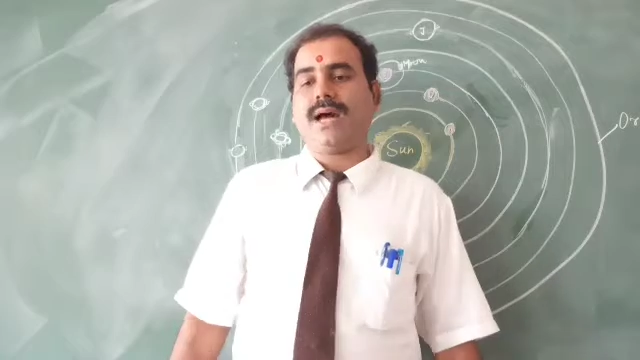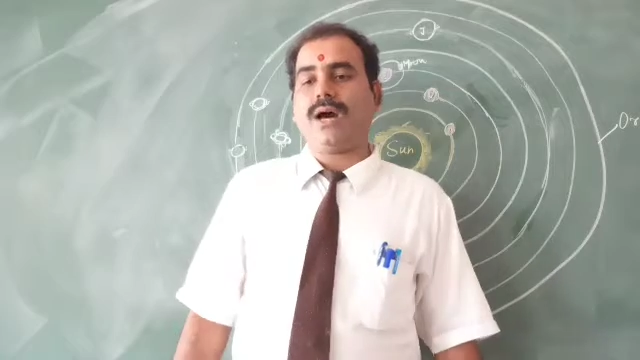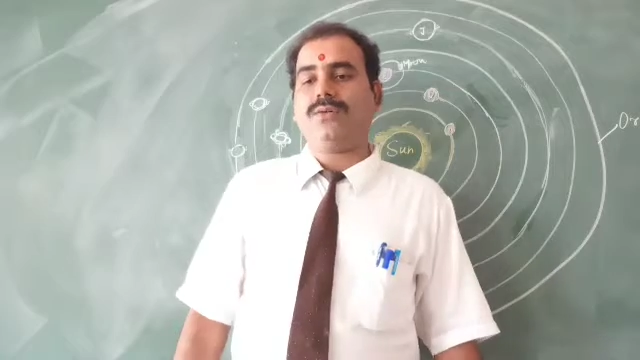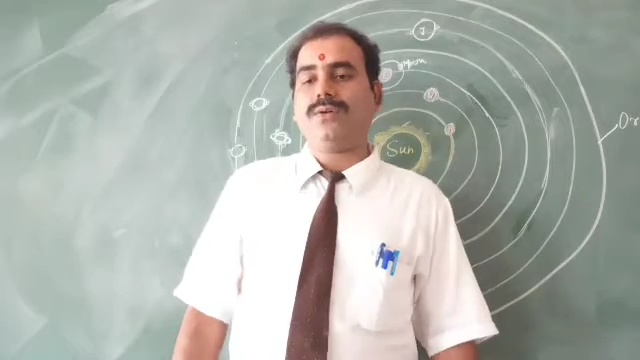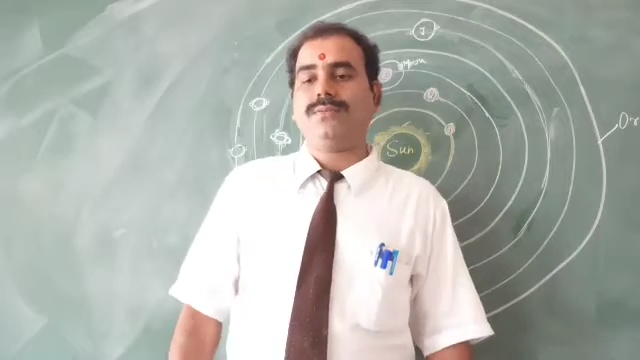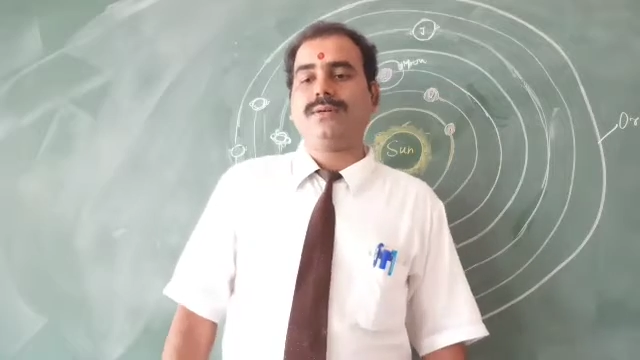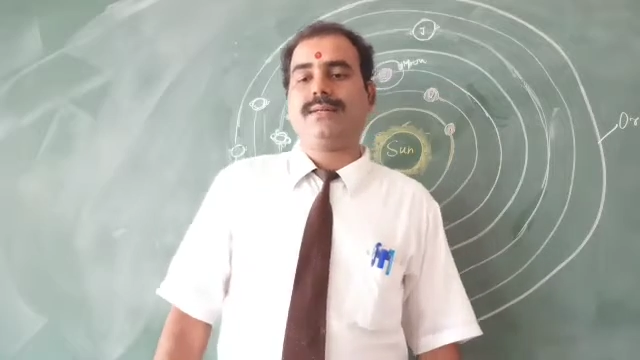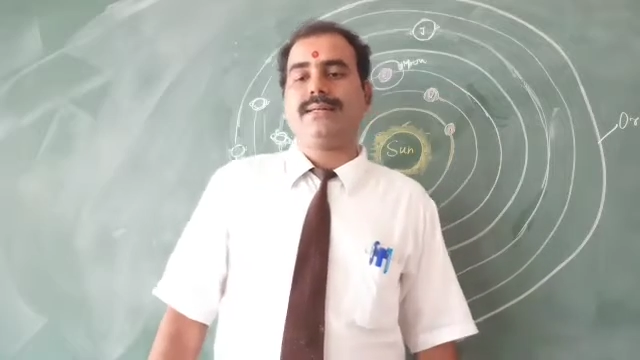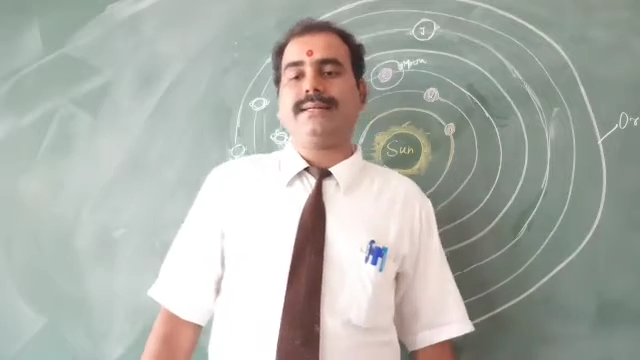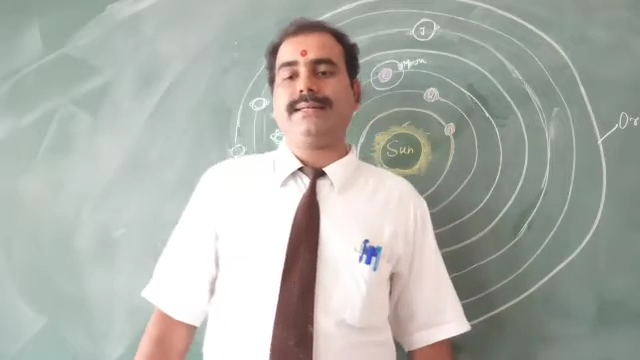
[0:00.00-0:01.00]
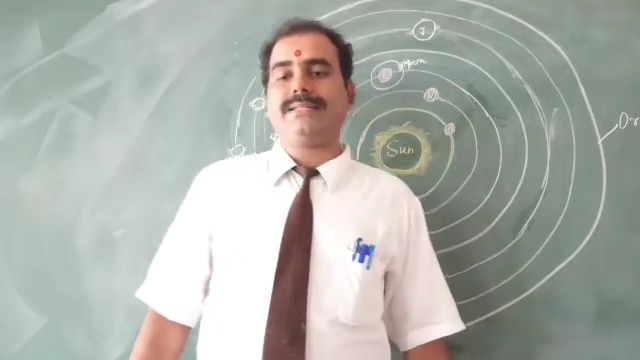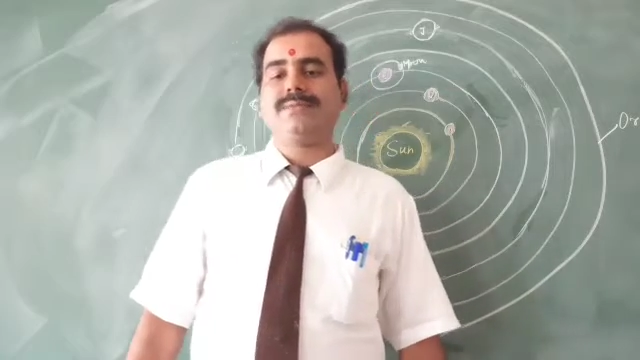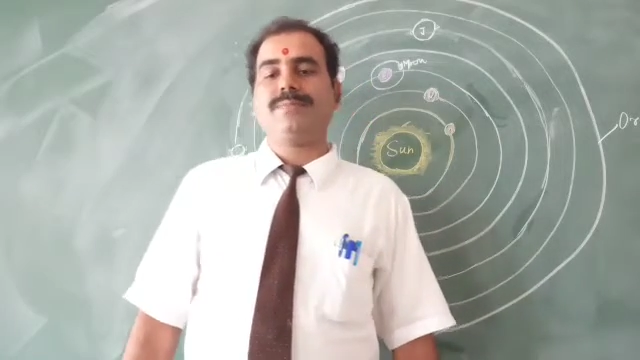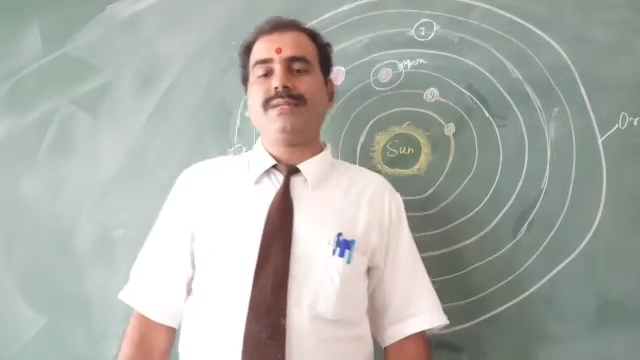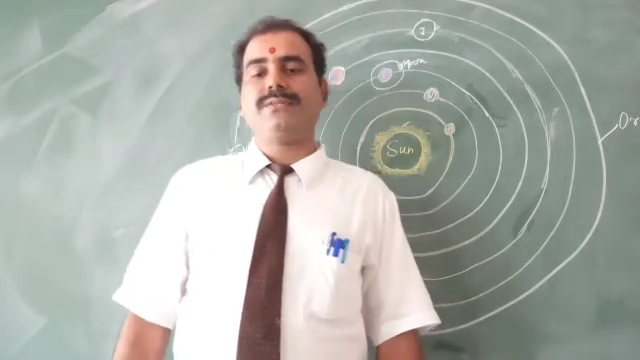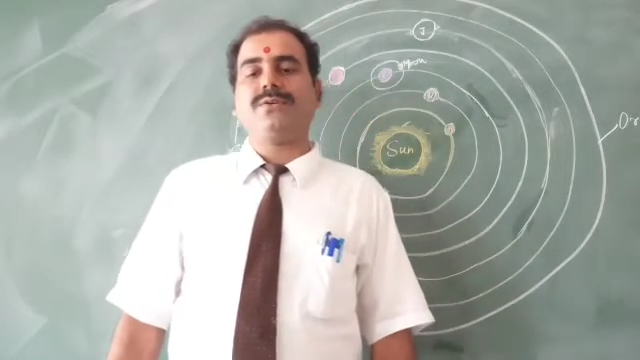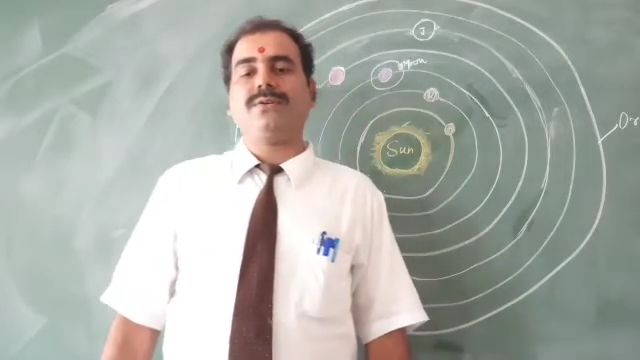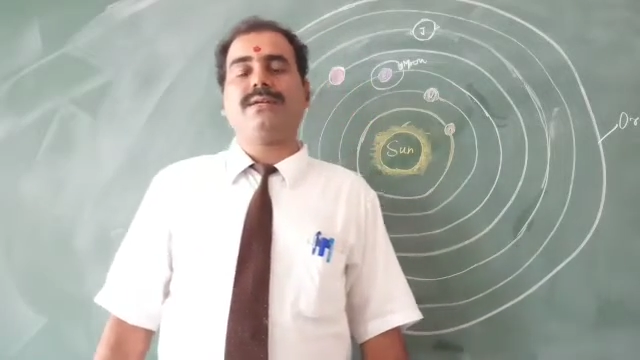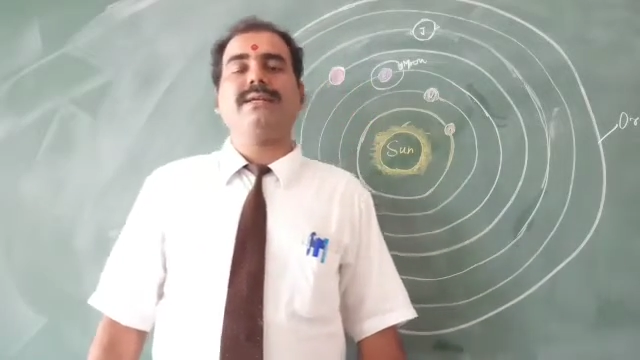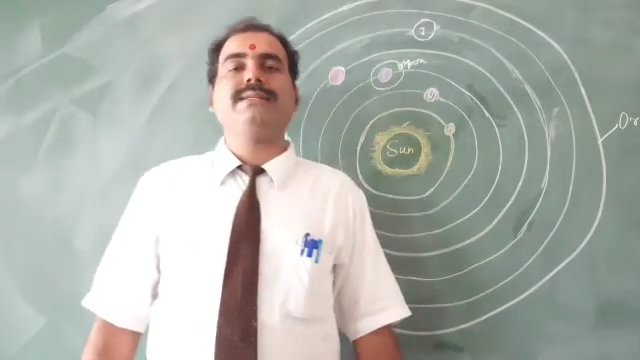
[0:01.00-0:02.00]
However, it spins
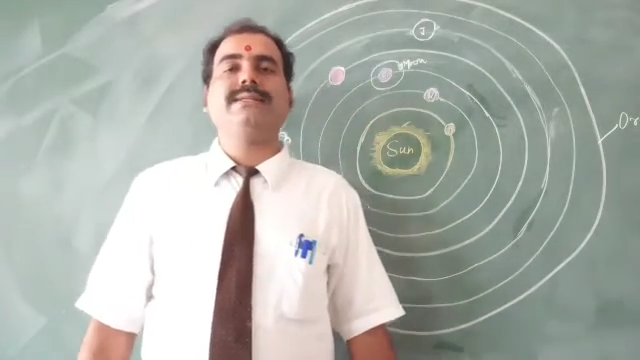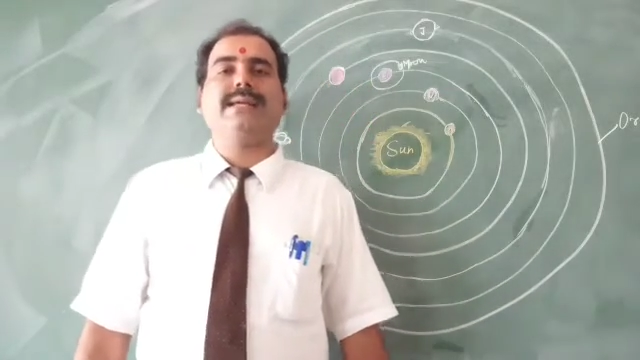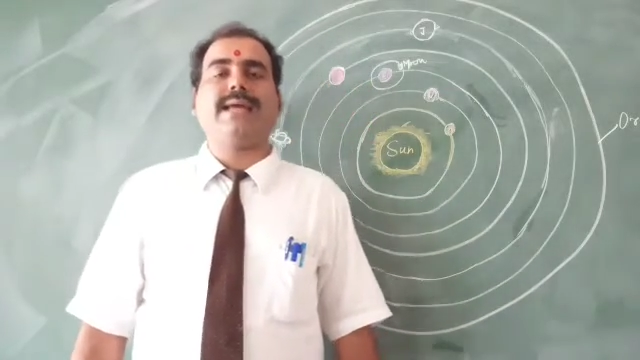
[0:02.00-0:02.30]
on its